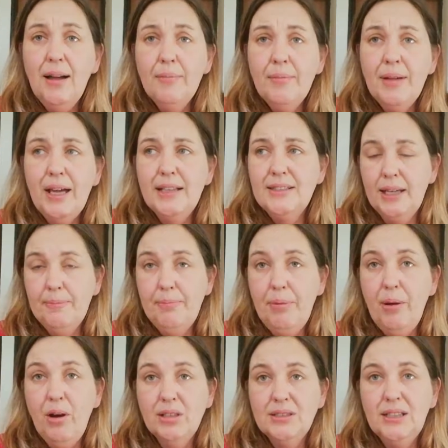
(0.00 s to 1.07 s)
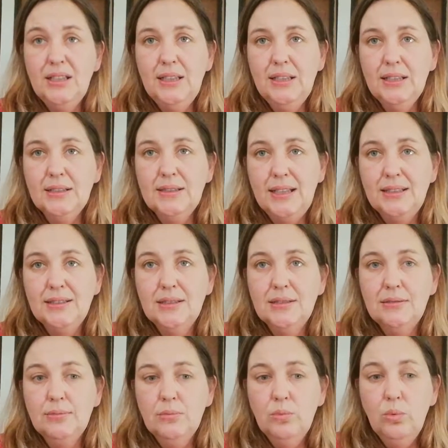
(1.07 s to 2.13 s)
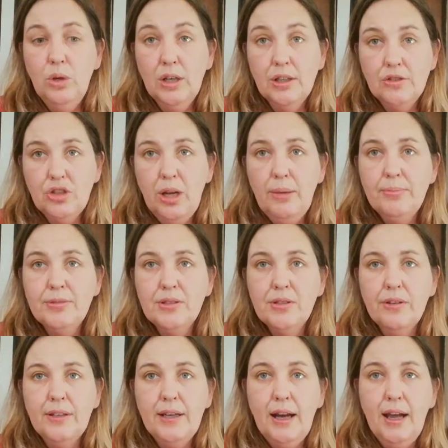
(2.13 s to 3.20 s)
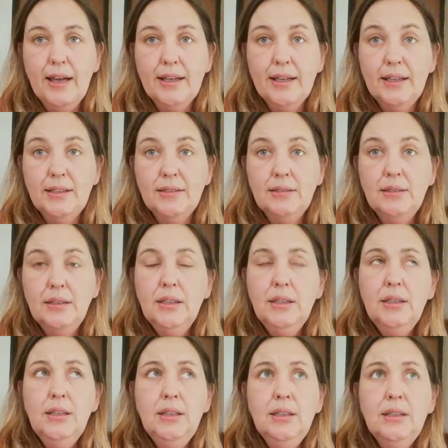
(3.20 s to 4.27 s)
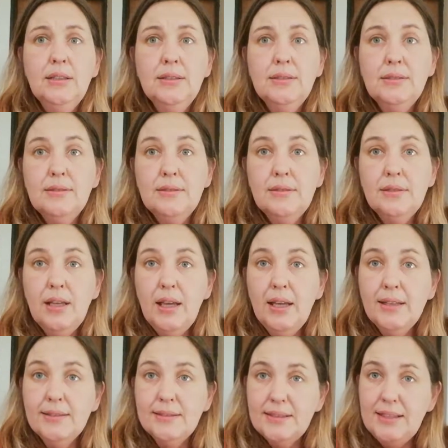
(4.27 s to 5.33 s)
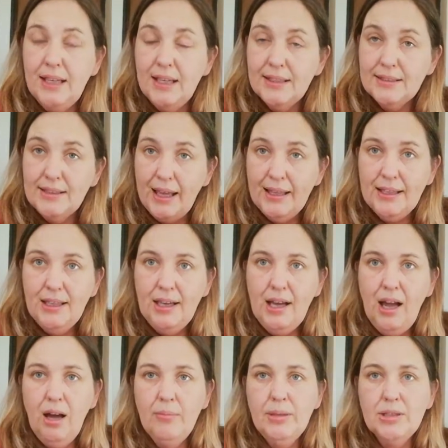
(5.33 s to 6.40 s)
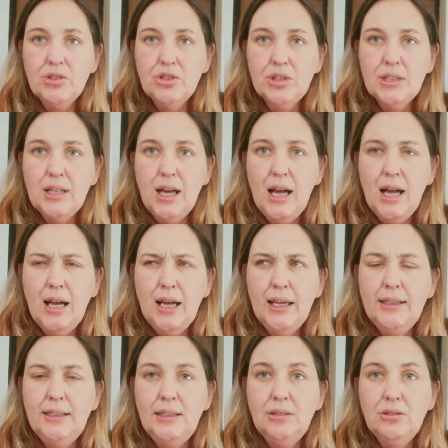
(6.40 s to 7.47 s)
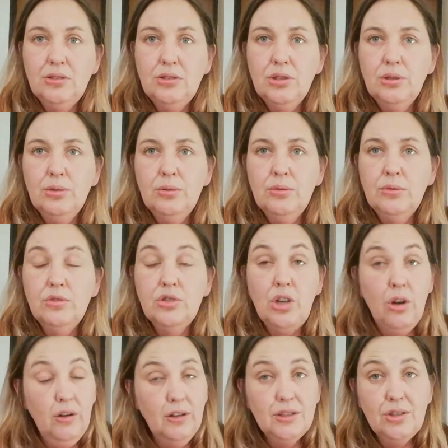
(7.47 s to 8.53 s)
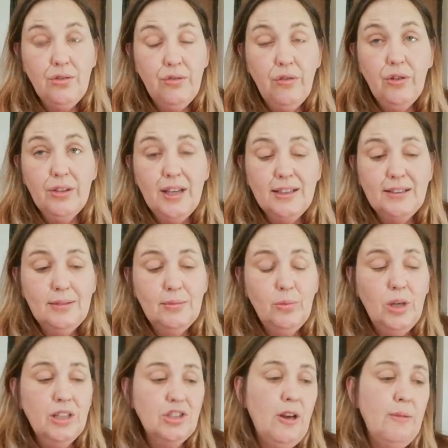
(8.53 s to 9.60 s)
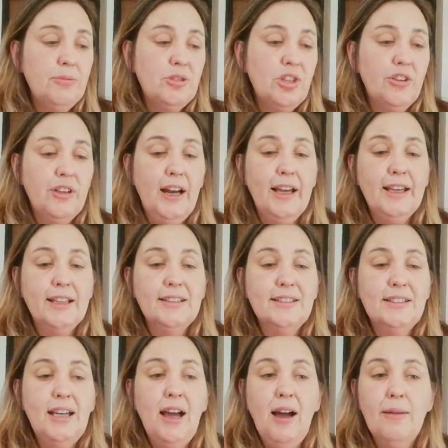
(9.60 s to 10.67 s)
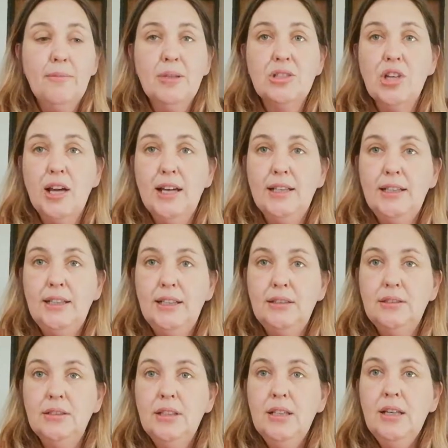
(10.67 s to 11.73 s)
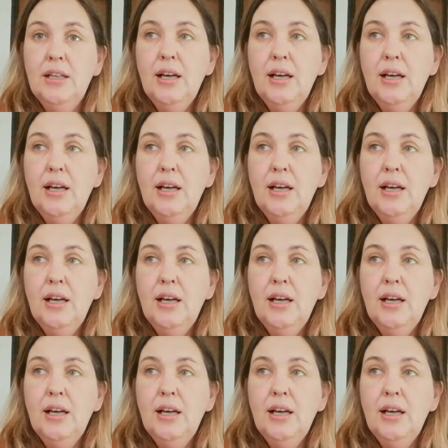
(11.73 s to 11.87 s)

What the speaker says: and take part in a test workshop, so that I can see exactly how much I need to charge for that workshop, so that I can see how much I need,